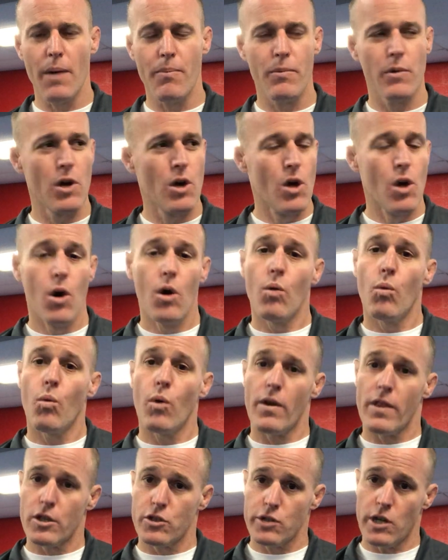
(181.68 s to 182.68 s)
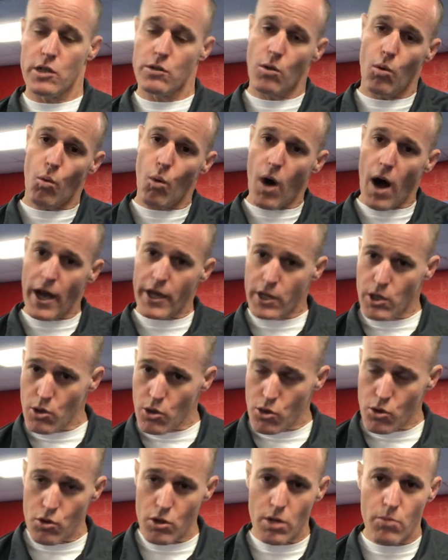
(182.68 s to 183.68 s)
up. One of the trainers will walk
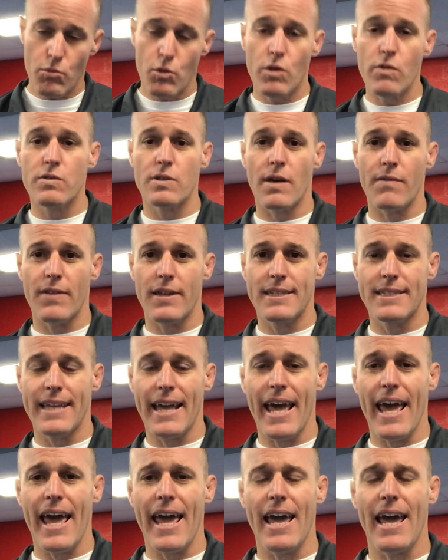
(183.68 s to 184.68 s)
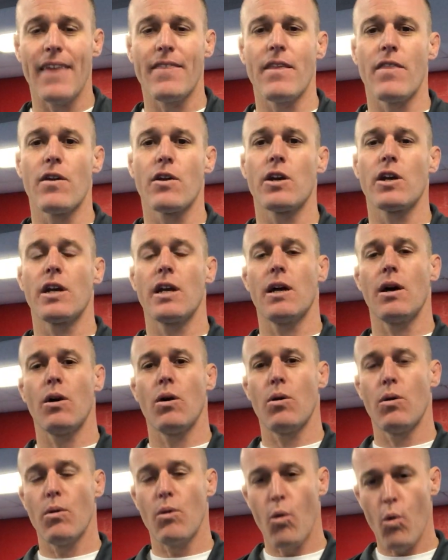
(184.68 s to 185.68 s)
you through the moves of the day, and then they're going
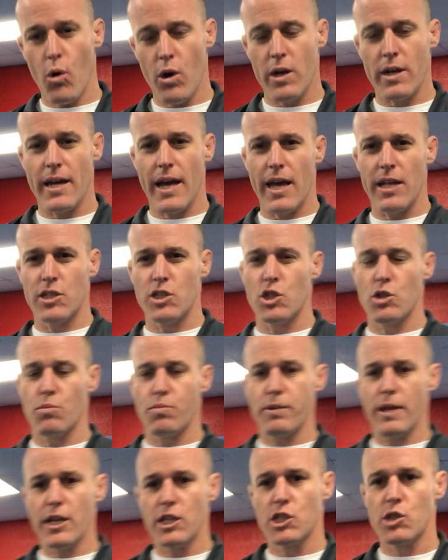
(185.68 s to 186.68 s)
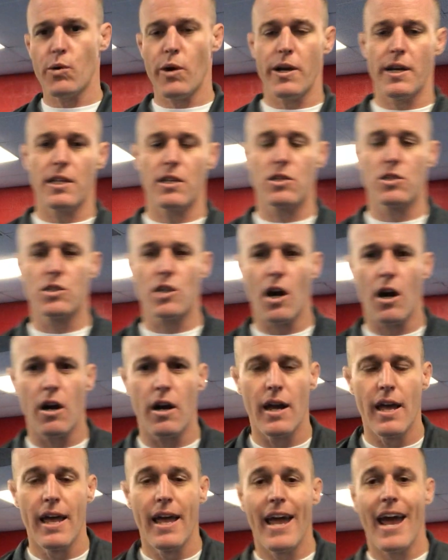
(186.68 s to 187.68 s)
to organize you, place you where you need to
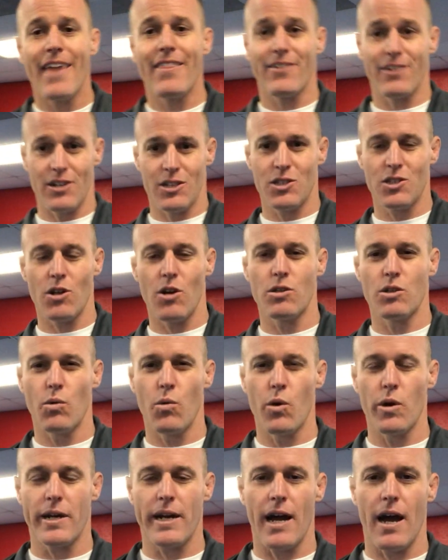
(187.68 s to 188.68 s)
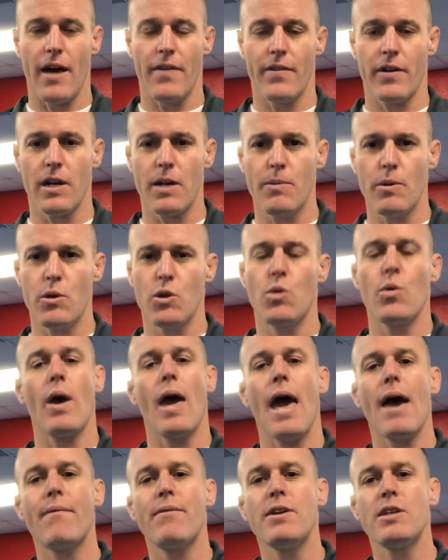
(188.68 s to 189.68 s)
start, and they're going to start the workout. And they're going to be with
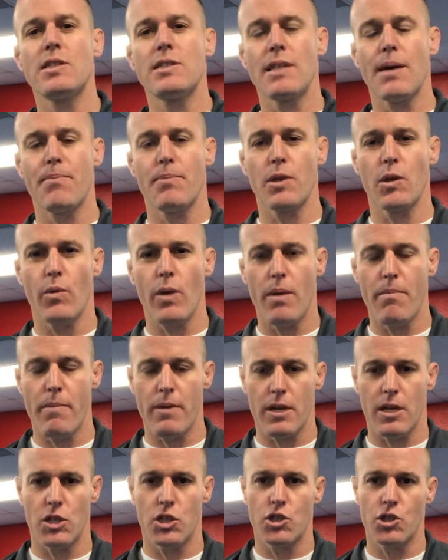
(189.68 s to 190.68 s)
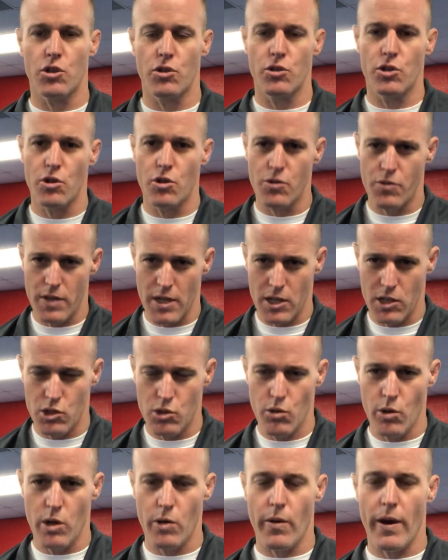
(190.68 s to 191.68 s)
you every step of the way, making sure your thing's
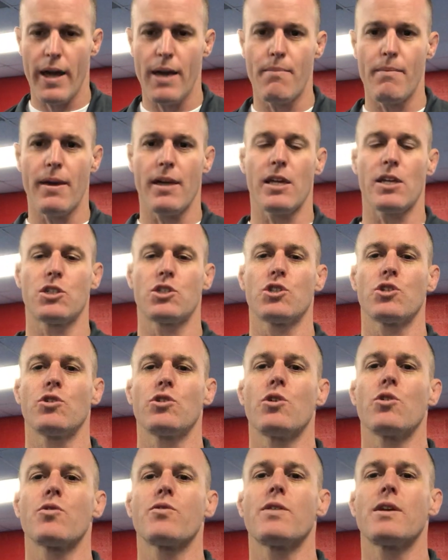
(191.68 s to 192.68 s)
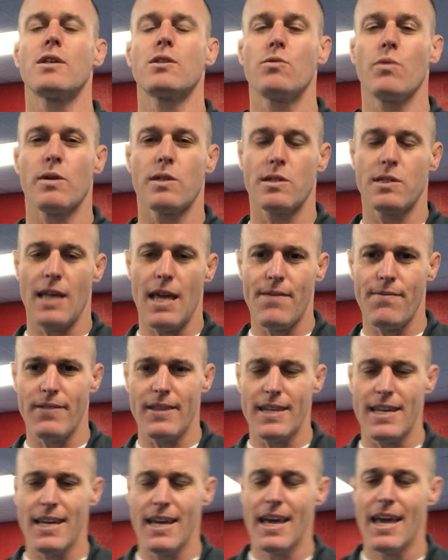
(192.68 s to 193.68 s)
doing right, making sure your thing's doing
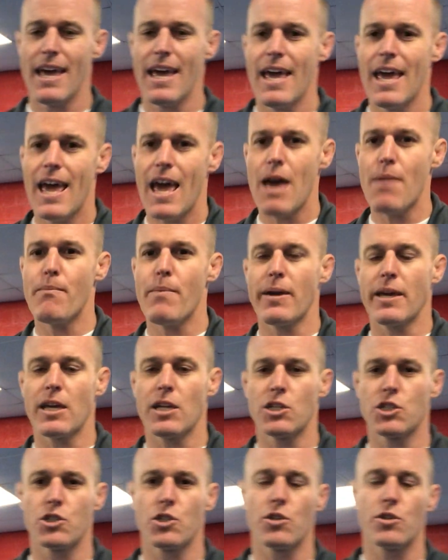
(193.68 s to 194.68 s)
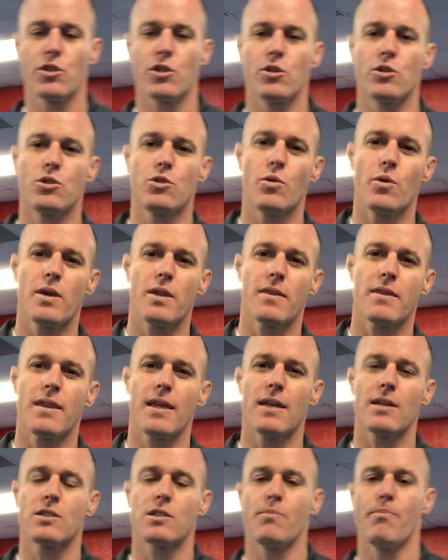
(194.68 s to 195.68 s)
safely, and making sure you're doing
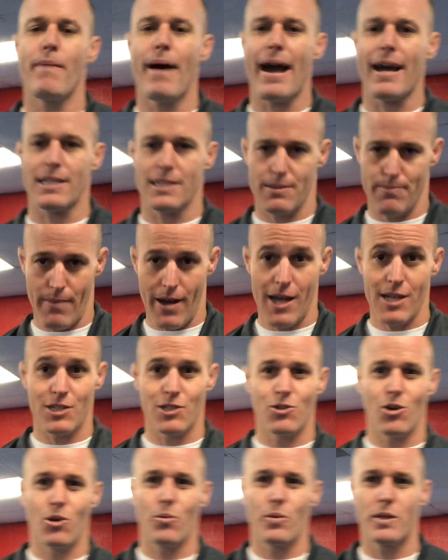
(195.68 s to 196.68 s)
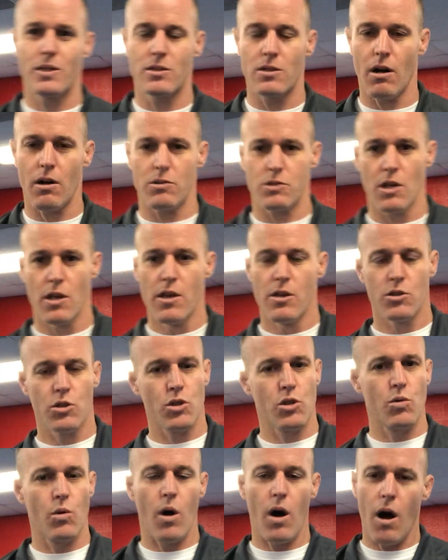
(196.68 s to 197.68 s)
things to maximize your results.
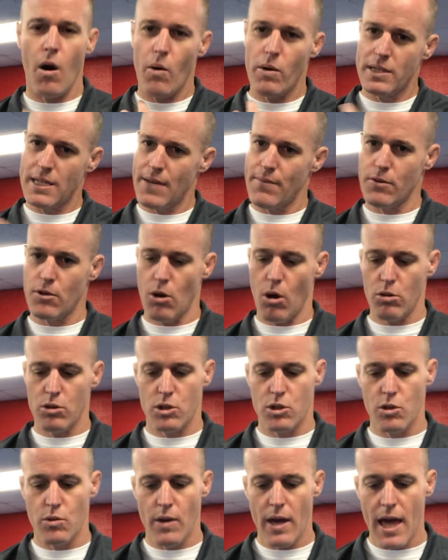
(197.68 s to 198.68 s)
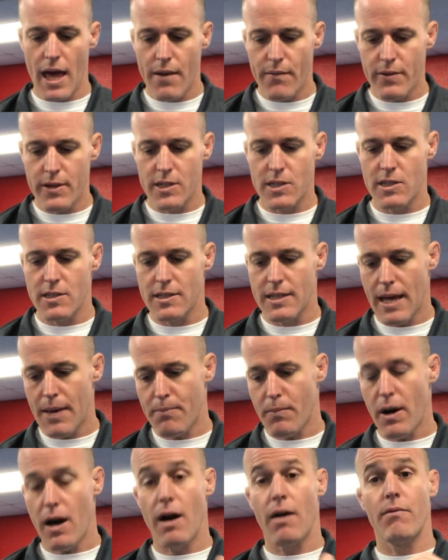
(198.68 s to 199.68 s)
So you will always have a coach with you every
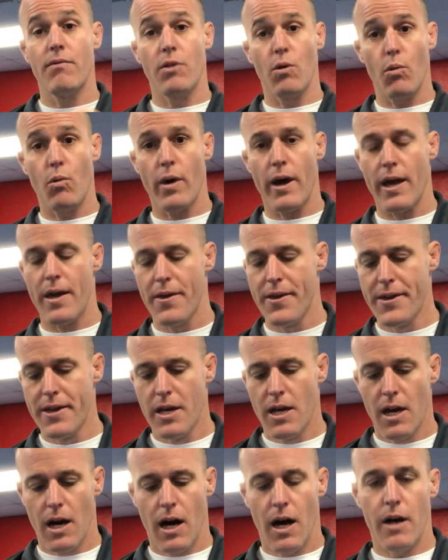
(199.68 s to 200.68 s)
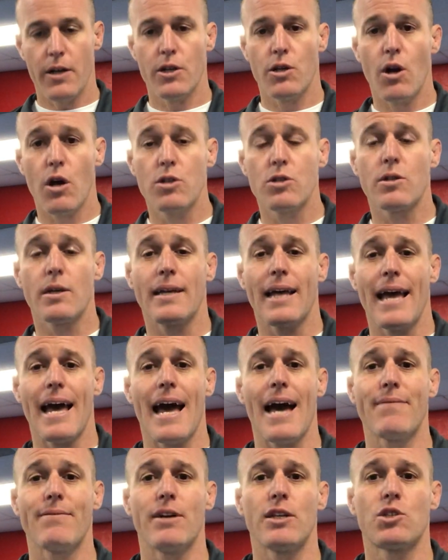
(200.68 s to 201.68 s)
step of the way. You're also going to
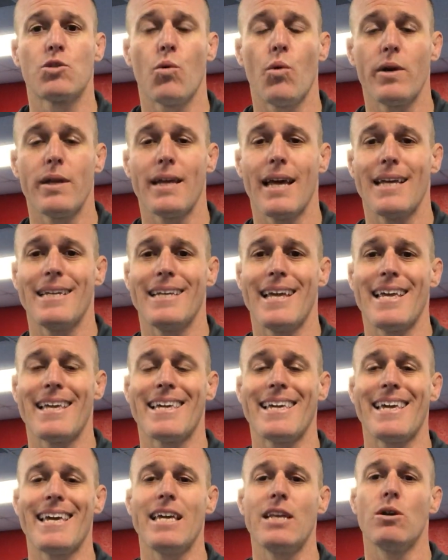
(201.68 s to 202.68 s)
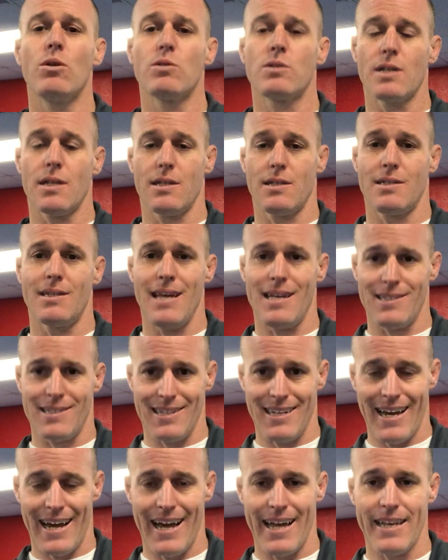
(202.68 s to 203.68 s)
have a 28-day keto success
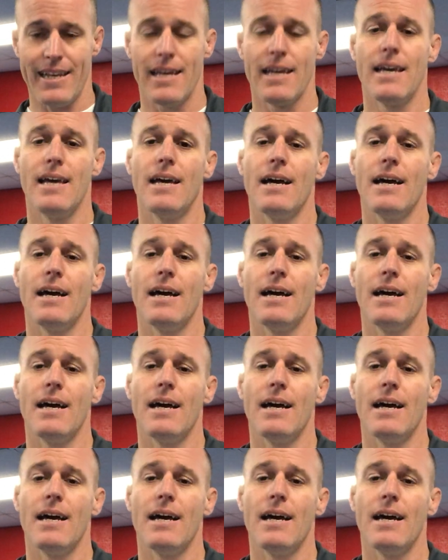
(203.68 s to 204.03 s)
guide.